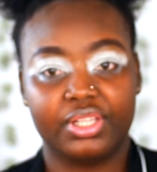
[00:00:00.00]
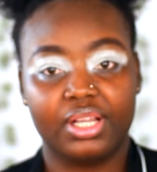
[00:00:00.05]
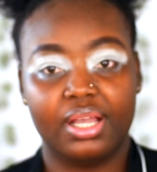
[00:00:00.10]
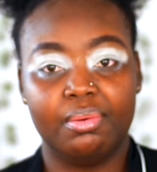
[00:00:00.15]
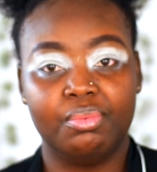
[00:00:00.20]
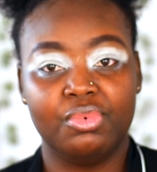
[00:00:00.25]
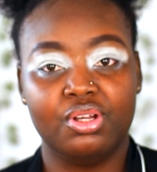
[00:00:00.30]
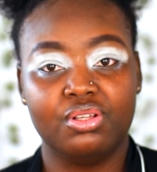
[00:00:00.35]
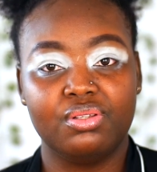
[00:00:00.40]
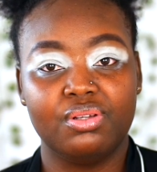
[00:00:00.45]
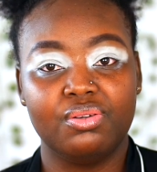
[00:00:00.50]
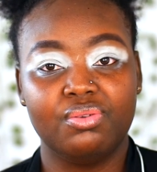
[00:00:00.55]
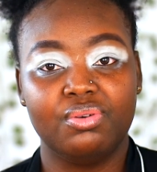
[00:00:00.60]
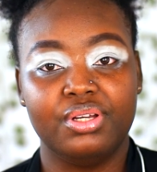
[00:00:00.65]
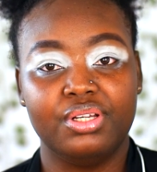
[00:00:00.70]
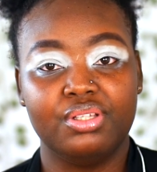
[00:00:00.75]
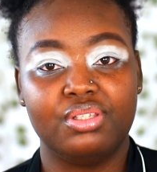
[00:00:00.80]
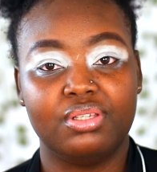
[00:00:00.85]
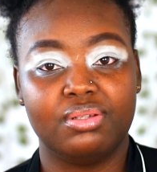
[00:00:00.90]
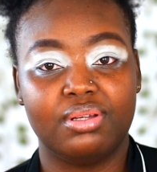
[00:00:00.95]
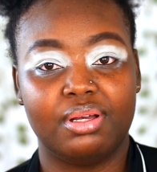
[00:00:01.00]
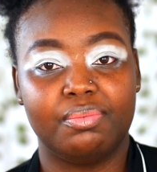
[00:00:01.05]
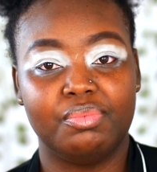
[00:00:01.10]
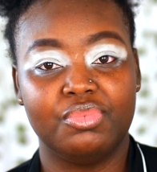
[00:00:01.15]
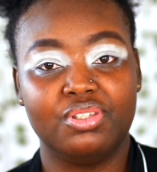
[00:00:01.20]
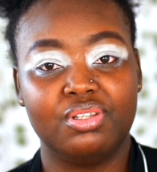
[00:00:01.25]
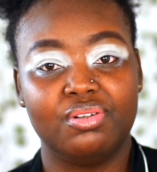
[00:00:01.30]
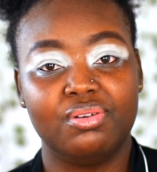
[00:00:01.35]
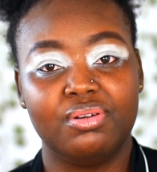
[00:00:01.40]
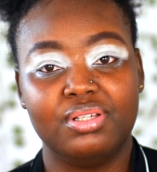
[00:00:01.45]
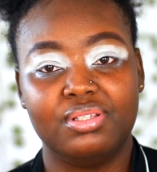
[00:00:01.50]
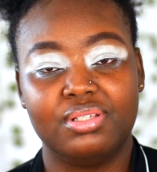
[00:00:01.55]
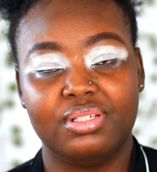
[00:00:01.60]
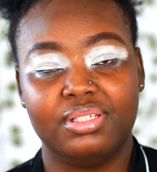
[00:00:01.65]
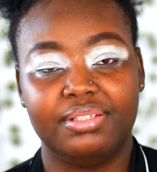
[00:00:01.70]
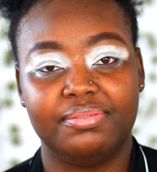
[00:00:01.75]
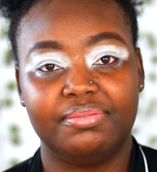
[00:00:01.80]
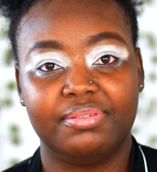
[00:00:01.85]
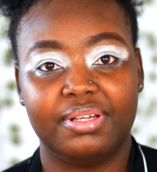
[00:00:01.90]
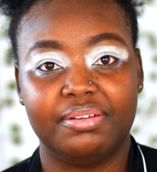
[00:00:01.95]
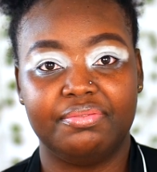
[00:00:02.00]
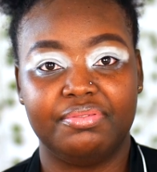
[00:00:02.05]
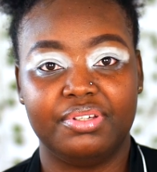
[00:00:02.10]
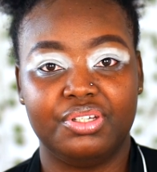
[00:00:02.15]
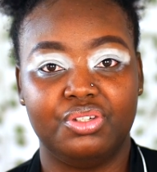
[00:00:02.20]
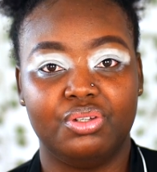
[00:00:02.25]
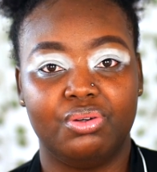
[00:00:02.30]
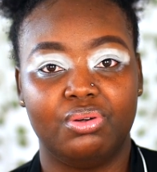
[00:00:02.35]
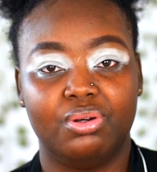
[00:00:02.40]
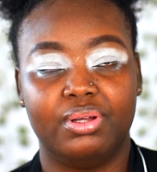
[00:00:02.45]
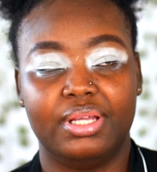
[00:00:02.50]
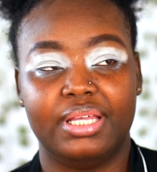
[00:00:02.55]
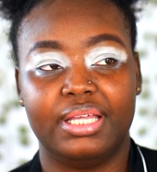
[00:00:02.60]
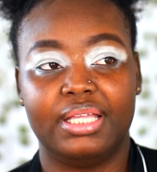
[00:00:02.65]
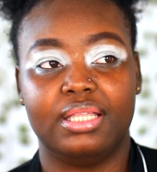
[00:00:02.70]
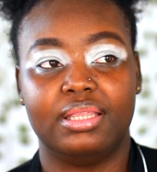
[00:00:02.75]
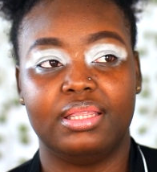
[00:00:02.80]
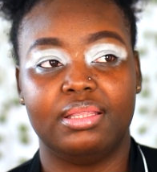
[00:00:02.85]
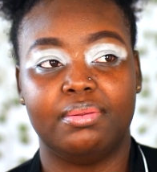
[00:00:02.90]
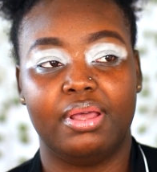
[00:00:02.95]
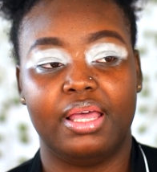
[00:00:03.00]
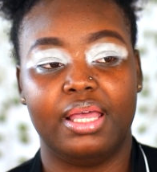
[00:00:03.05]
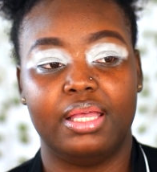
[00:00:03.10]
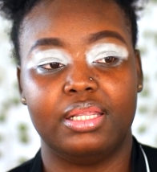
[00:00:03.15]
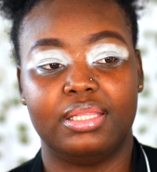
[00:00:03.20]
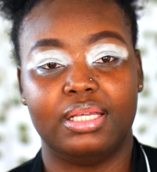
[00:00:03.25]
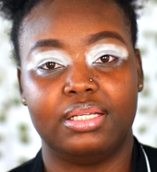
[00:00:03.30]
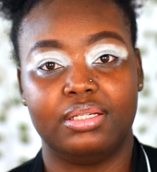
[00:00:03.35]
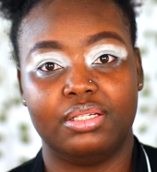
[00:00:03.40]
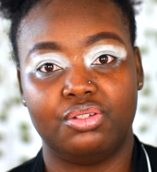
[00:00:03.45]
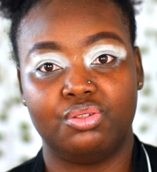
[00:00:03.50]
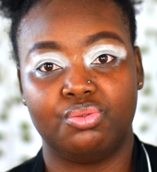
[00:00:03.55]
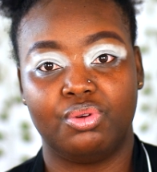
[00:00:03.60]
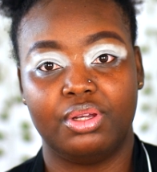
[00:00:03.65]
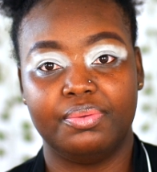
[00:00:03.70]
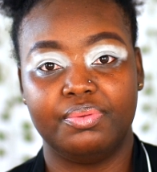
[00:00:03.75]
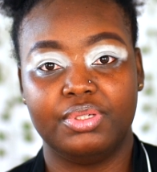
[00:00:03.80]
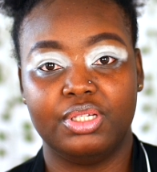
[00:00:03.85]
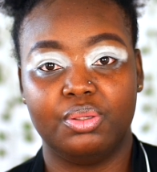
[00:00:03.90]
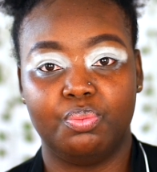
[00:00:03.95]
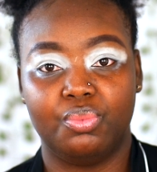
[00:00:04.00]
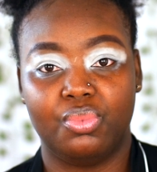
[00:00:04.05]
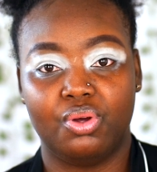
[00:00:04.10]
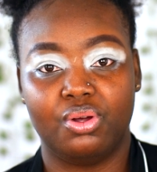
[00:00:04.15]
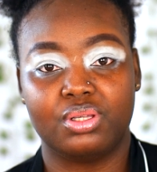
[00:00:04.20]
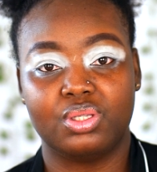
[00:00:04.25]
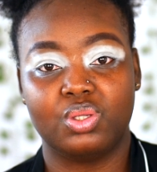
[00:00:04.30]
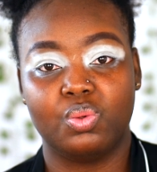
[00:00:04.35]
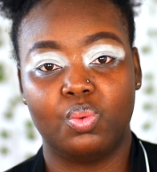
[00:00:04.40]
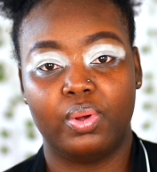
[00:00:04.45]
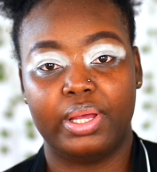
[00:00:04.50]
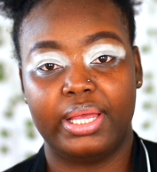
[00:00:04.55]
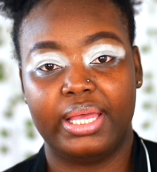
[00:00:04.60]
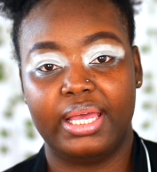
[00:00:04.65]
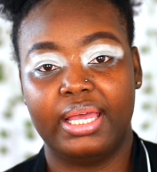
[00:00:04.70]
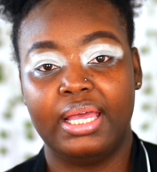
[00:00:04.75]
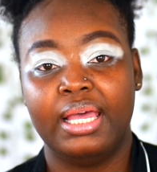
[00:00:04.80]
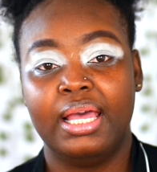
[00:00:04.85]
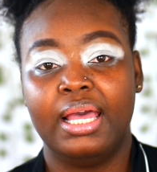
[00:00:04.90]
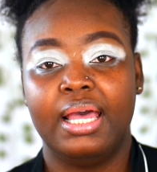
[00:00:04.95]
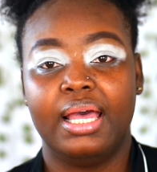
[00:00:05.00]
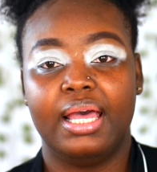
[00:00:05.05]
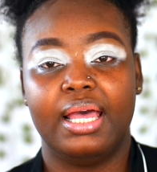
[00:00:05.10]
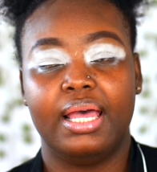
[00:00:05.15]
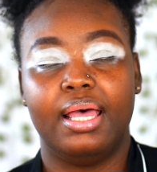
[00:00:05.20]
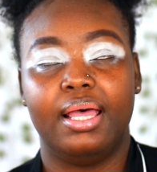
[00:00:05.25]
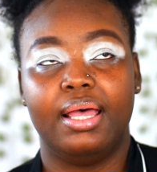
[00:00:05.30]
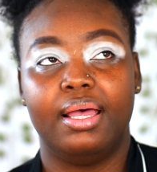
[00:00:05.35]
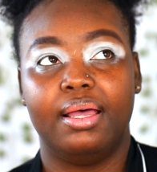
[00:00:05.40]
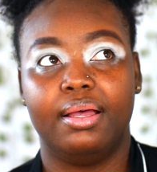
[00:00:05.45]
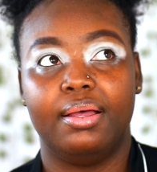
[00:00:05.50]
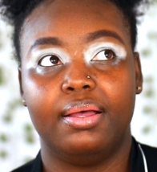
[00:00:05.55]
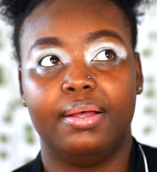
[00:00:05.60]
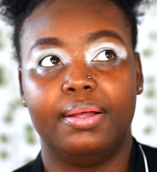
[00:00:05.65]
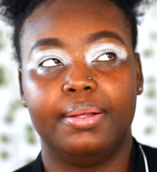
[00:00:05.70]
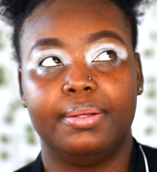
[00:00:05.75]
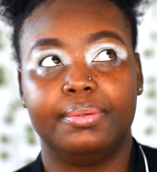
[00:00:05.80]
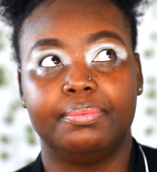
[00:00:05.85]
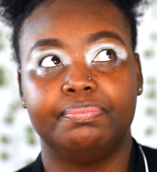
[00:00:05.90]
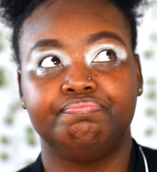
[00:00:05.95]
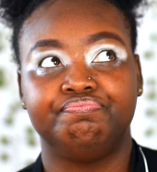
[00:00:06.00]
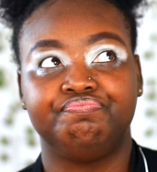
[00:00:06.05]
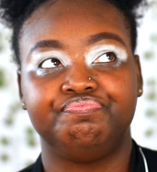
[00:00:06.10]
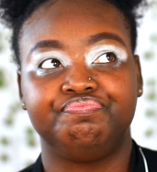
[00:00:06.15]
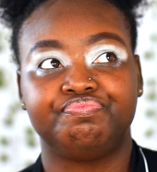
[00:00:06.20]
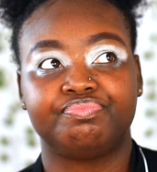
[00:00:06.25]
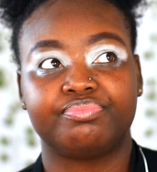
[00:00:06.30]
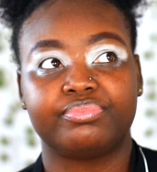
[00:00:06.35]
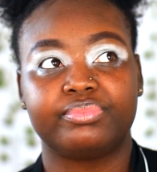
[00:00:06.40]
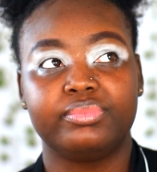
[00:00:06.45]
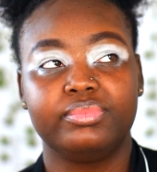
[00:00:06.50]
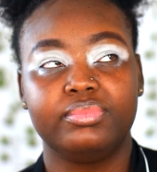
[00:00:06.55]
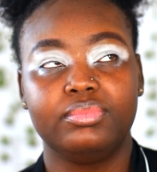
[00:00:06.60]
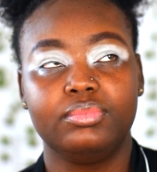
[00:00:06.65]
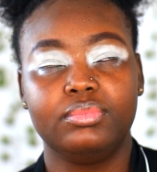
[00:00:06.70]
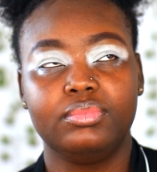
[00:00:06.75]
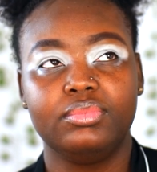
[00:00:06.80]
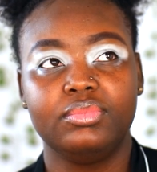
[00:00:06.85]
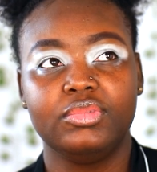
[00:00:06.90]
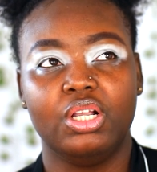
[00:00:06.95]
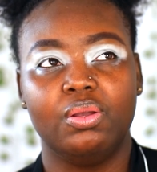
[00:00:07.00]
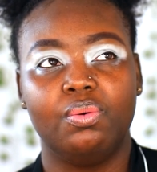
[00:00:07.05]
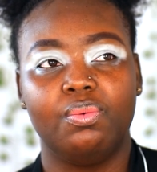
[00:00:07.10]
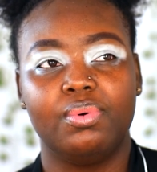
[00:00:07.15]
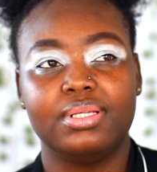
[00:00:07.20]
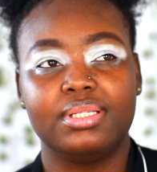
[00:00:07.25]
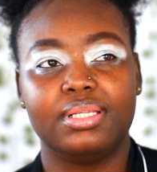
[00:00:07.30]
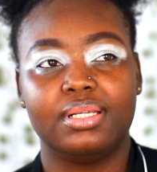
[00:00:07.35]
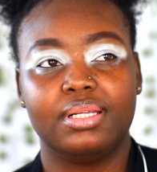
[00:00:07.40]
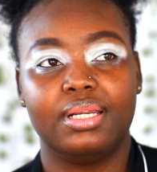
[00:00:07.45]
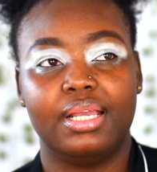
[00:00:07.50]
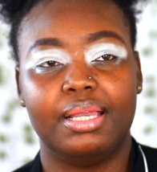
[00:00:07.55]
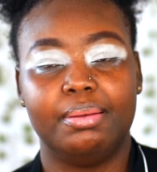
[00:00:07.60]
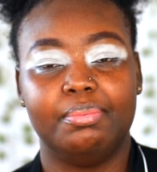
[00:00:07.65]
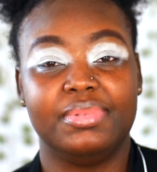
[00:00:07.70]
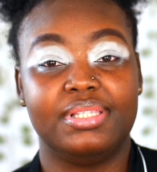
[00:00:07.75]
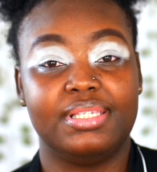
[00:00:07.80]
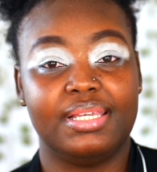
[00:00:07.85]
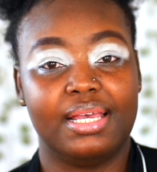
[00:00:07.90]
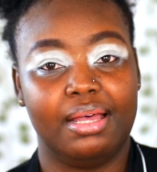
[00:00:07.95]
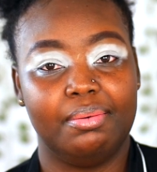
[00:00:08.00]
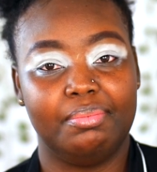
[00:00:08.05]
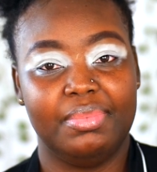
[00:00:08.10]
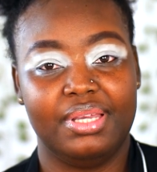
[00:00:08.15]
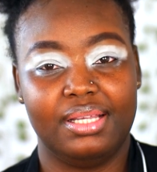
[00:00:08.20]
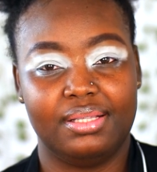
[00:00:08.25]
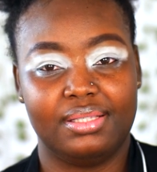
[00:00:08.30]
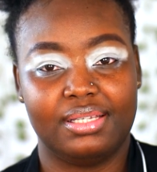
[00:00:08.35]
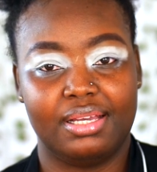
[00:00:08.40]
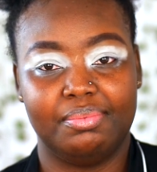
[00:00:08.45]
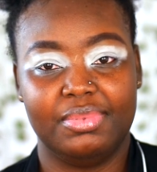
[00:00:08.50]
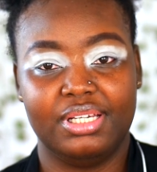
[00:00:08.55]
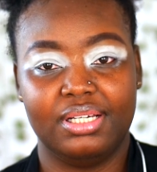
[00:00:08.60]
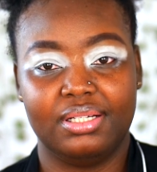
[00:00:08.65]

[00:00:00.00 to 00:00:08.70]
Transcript: I'm also going to I'm also going to leave a video in uh, the description box where um what's her name, Tammi Tammi